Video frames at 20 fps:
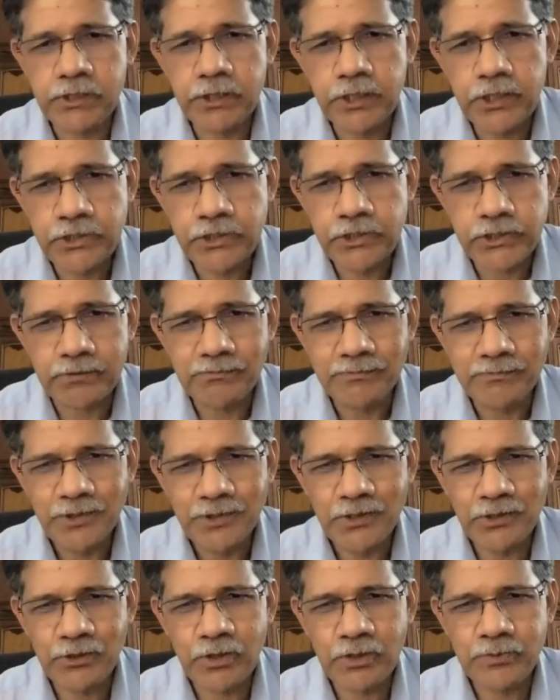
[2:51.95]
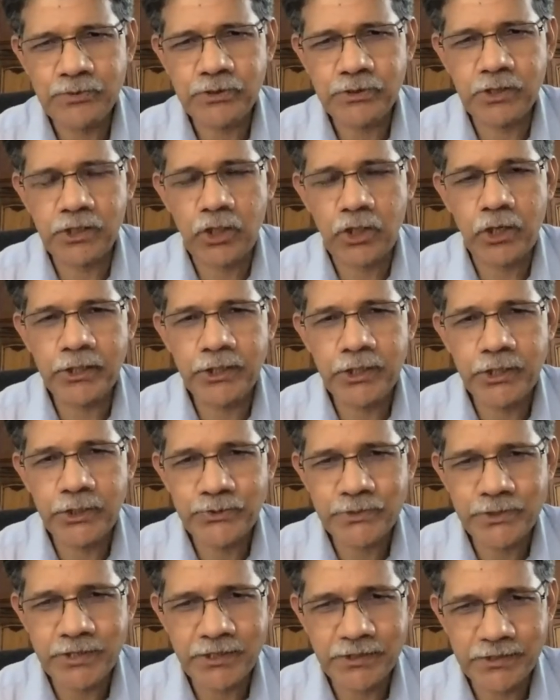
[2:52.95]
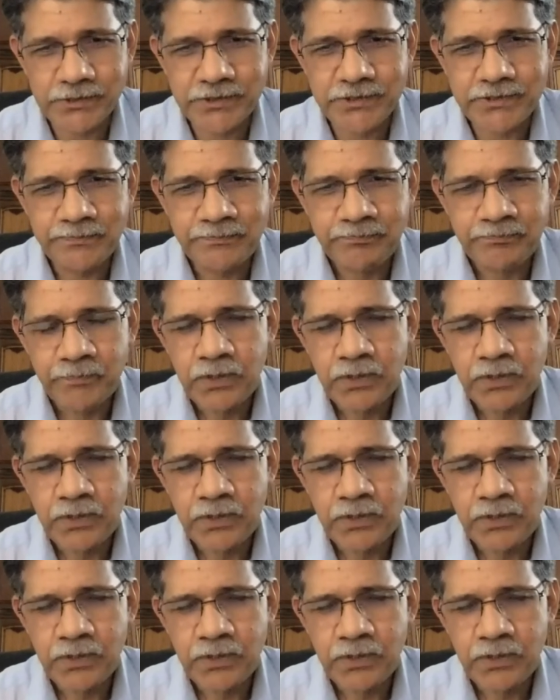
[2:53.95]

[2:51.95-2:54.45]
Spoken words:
clinician in terms of the cognitive skills?